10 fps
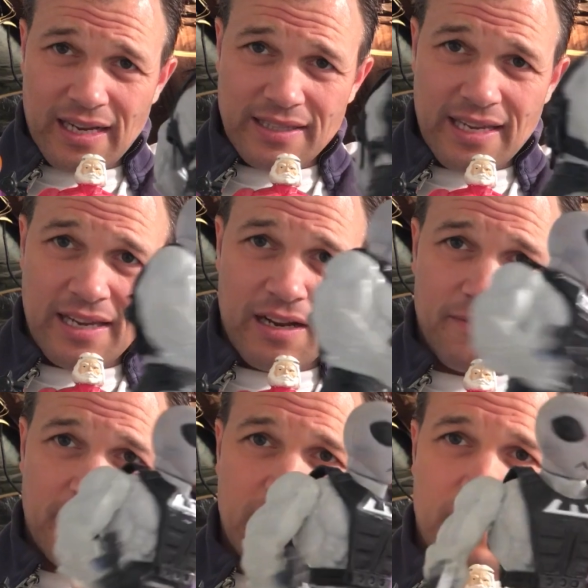got the head
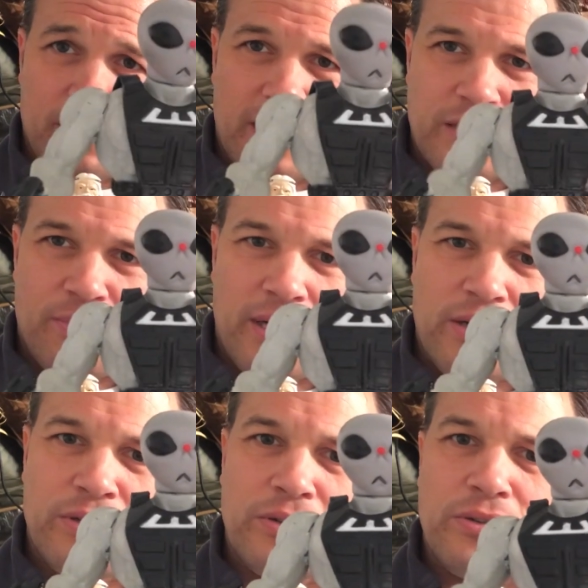off of him. I think he's pretty
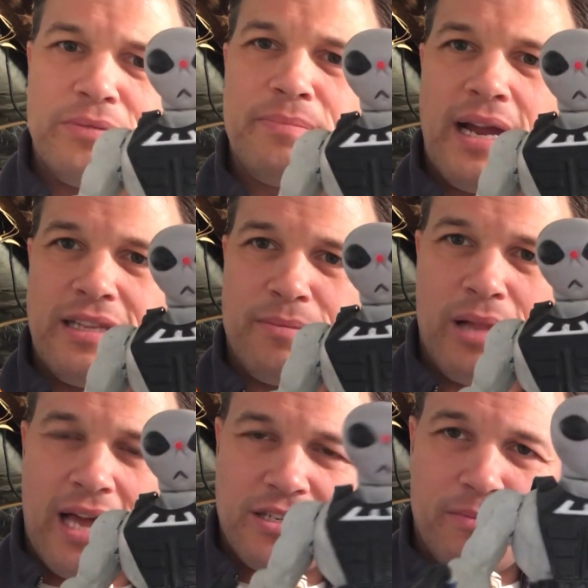cool. Painted the
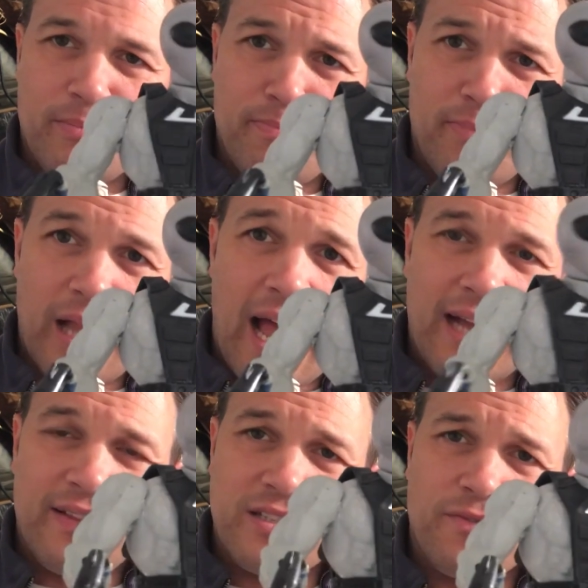blaster
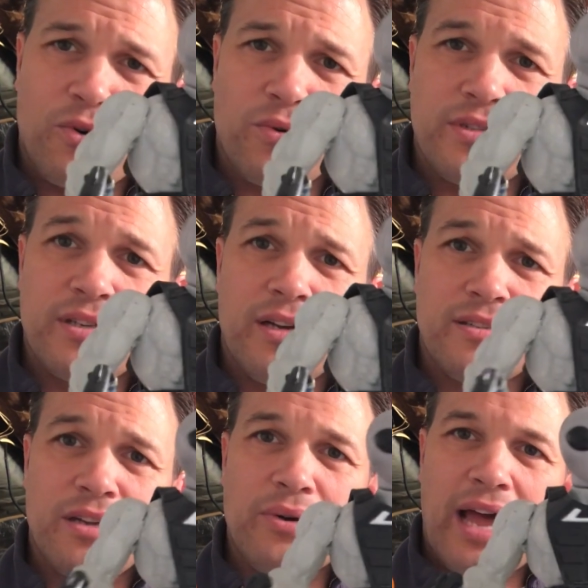black. That's of course a
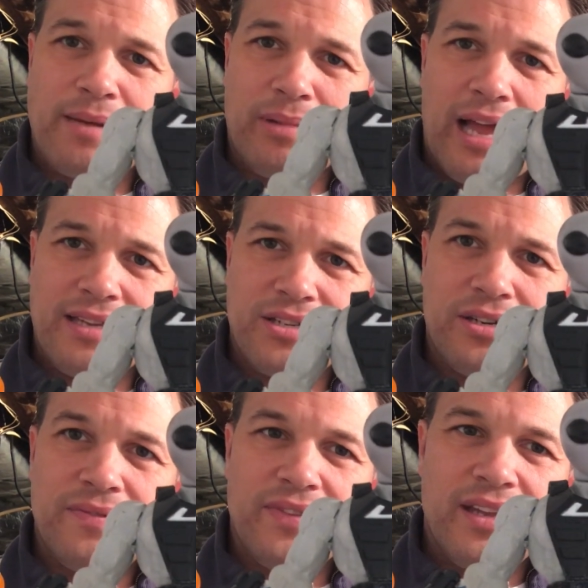Zodac
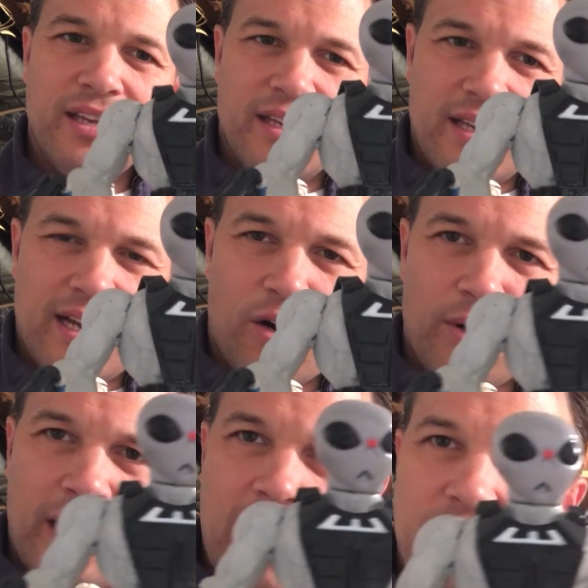blaster, and I
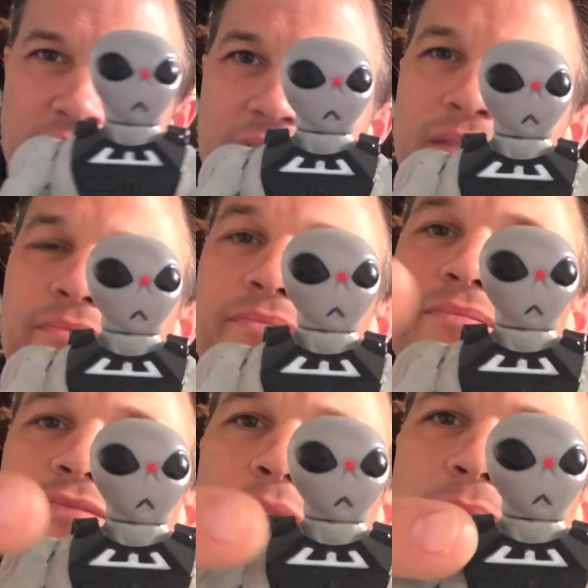already had
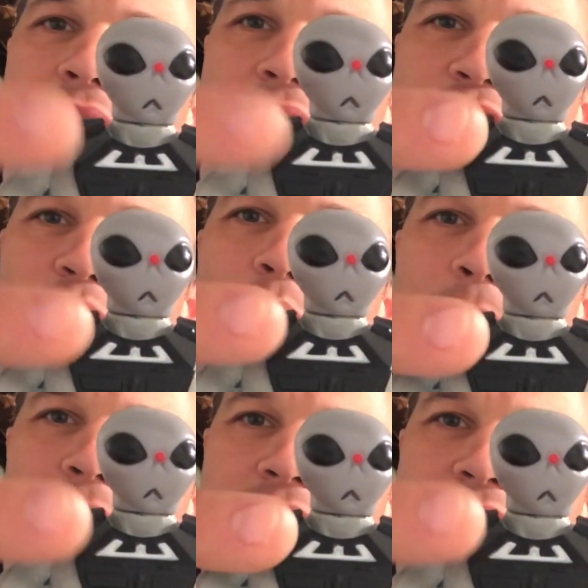from the extra
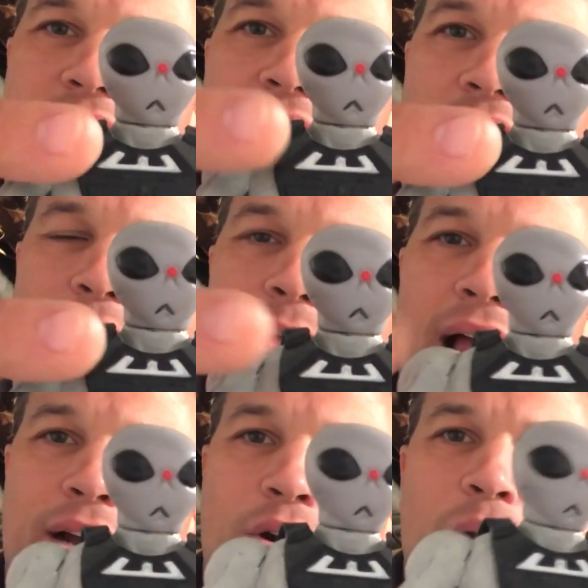weapons set, the
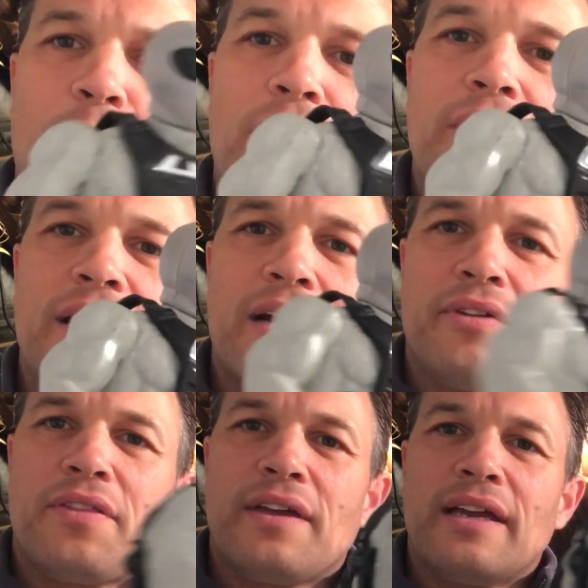black armor and
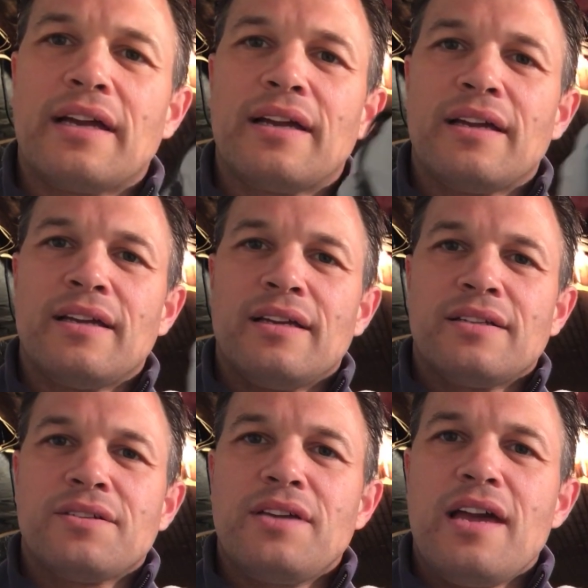everything.
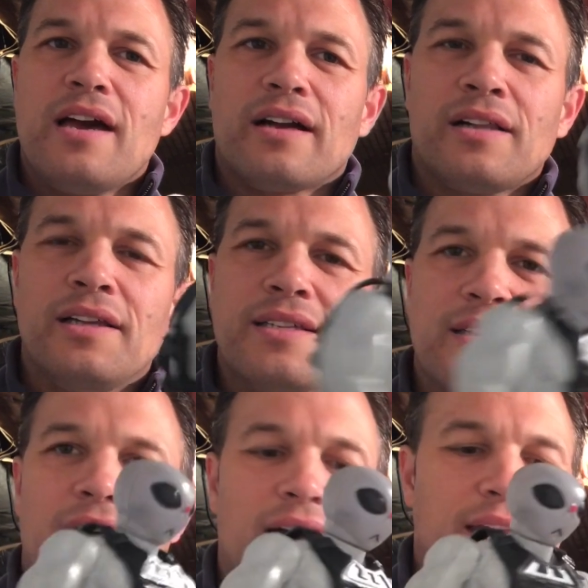So yeah,
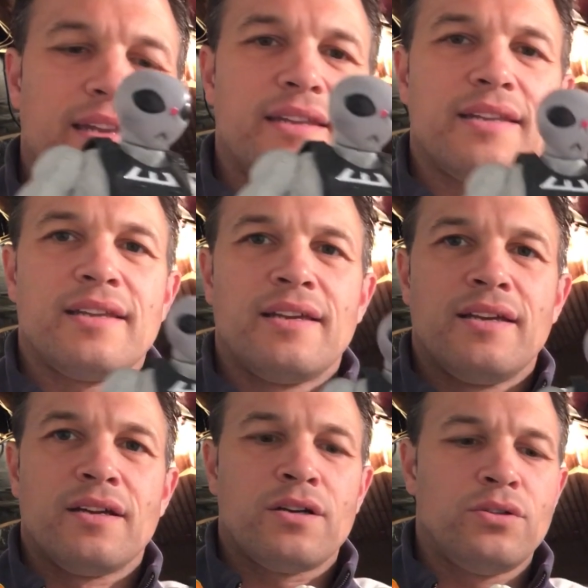
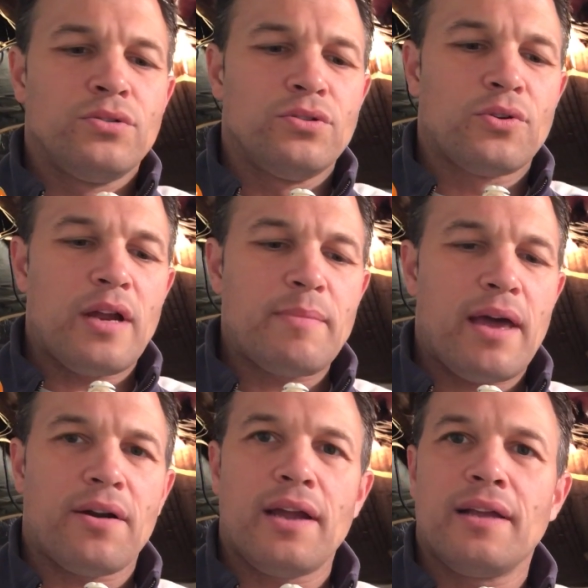Klixxon, cool gray
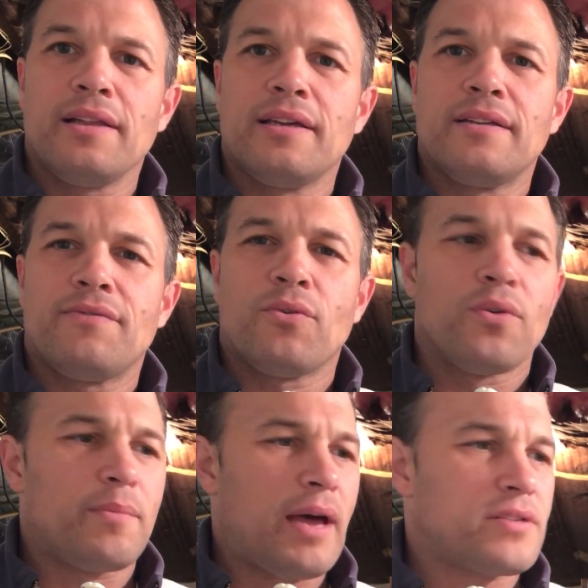matter alien
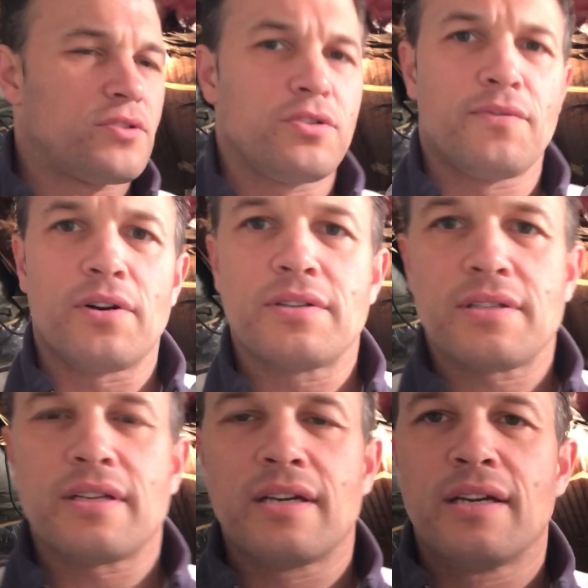for the Masters
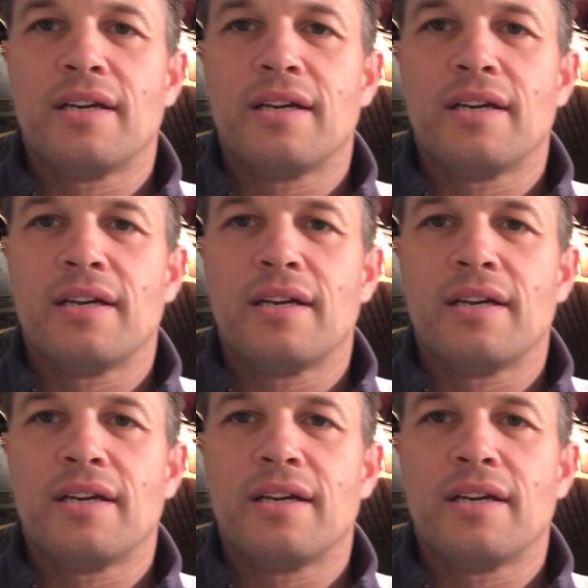Universe